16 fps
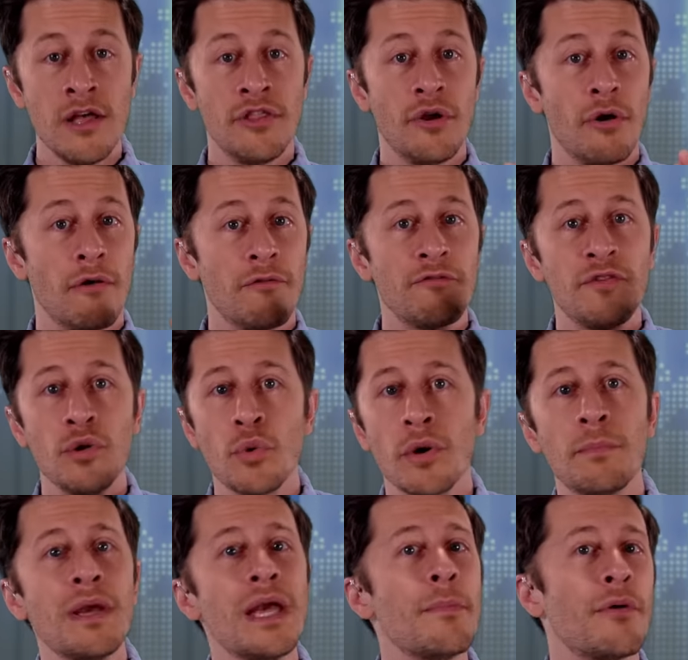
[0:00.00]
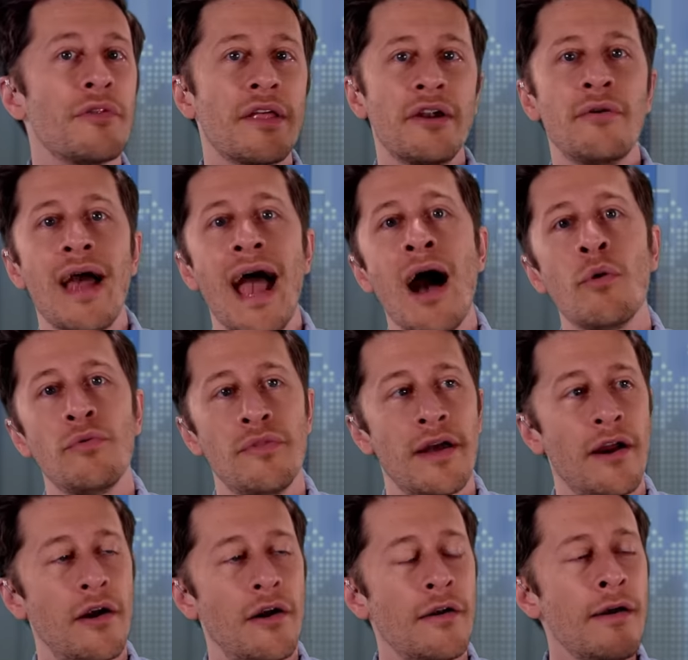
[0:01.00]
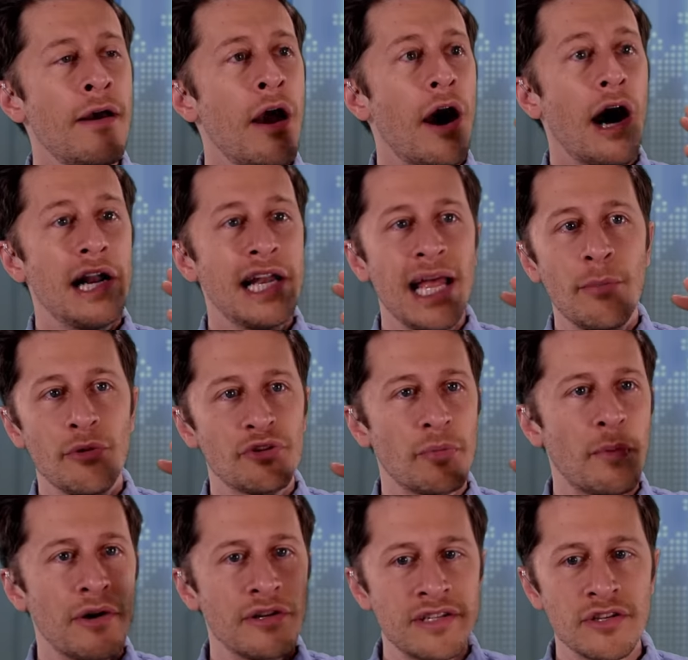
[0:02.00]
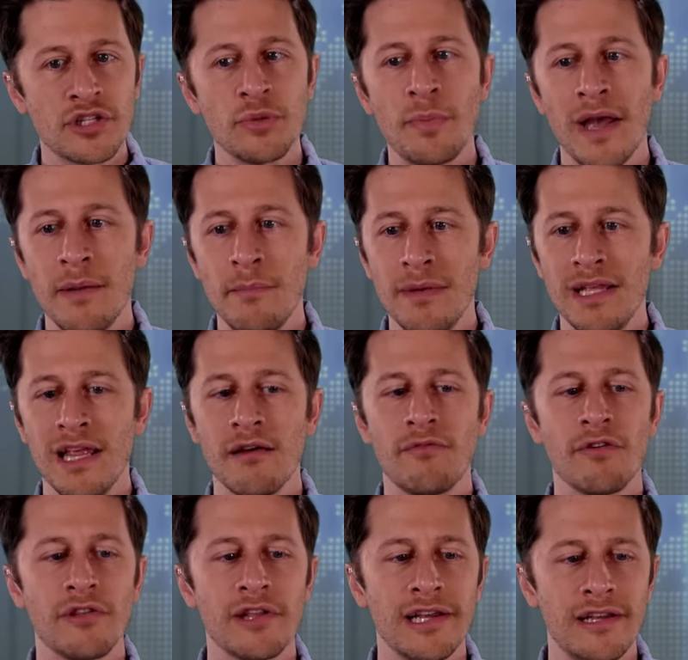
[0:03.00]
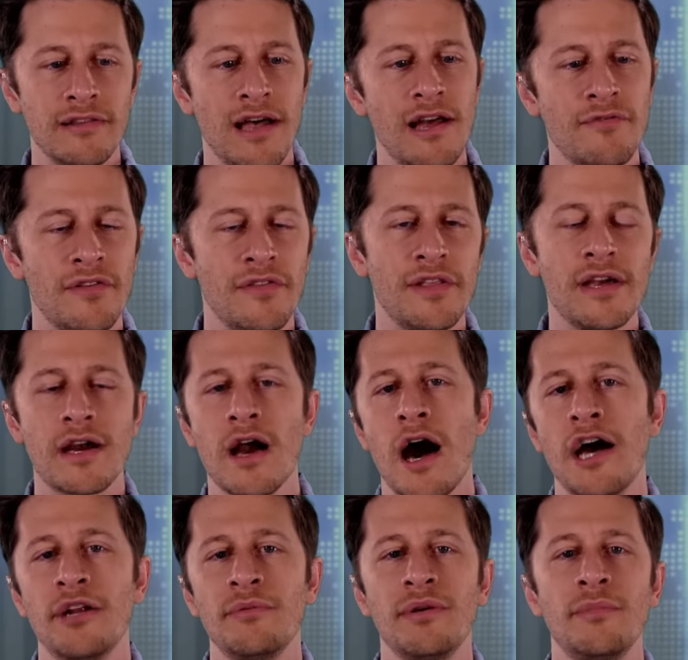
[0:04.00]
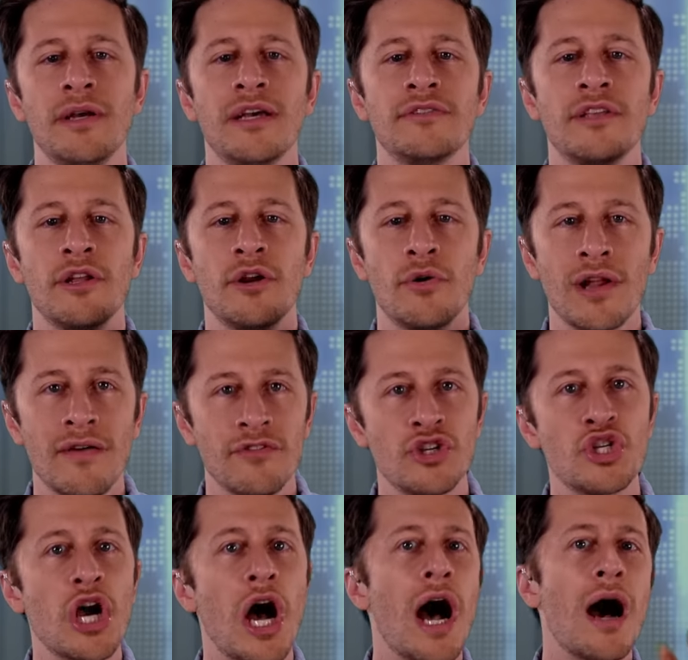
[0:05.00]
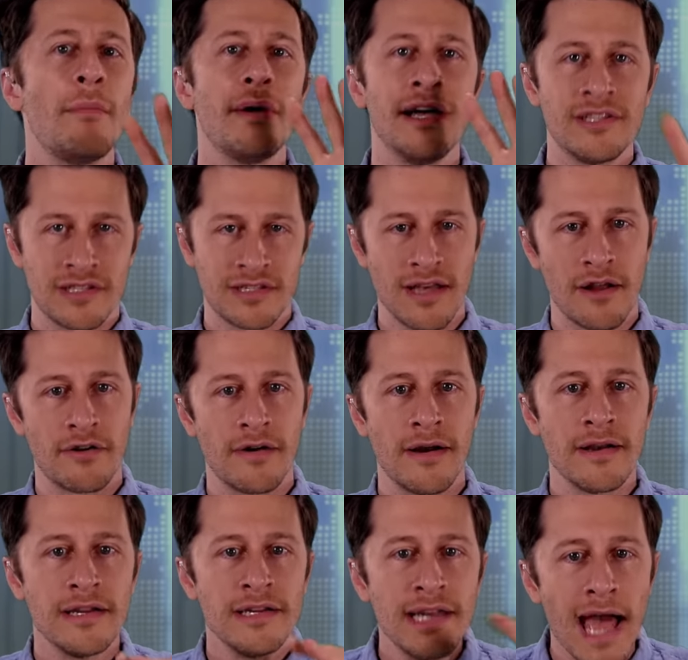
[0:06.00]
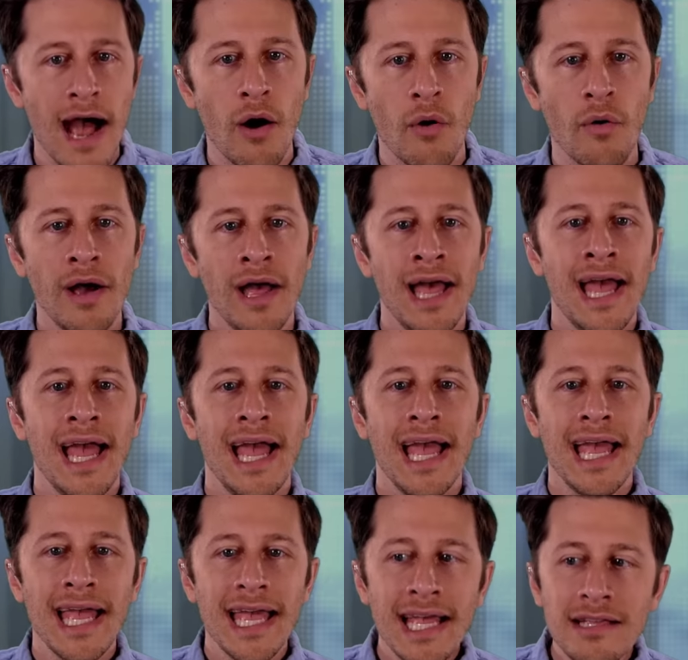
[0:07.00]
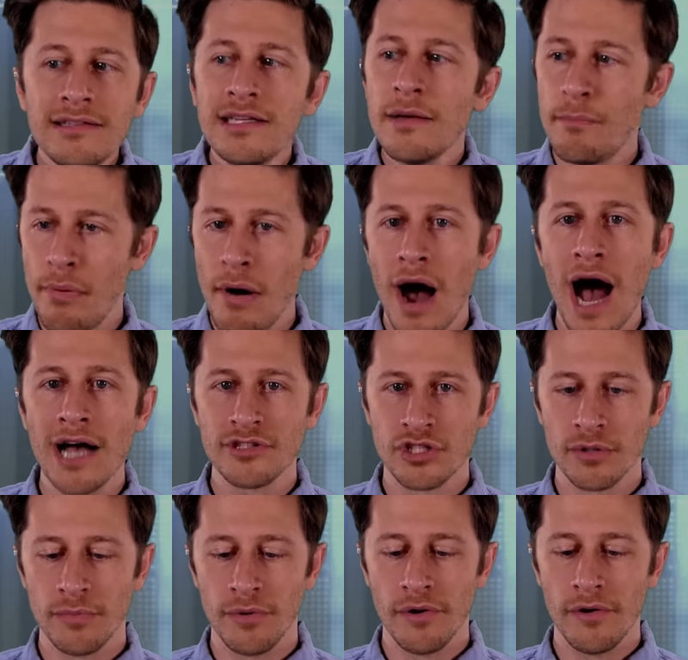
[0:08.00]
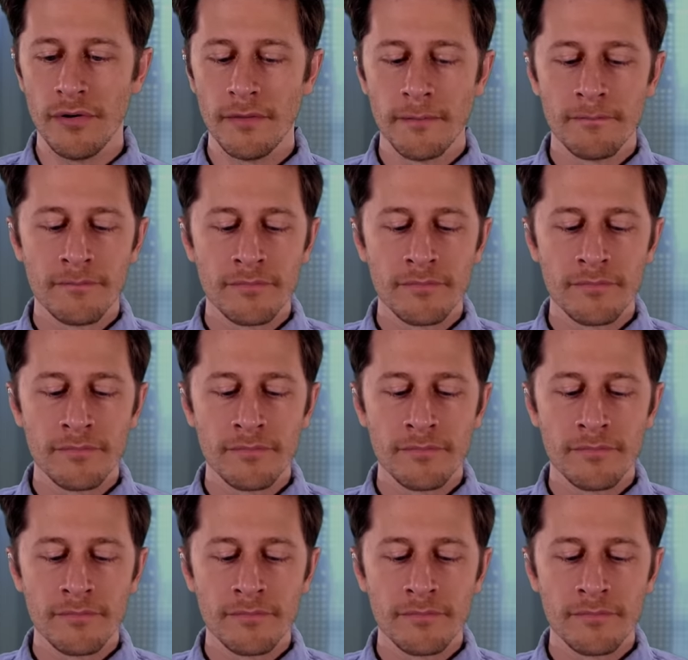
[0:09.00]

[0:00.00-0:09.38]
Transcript: there are fewer people that are out there unable to participate meaningfully in life and the economy because they don't have a job etc now is it possible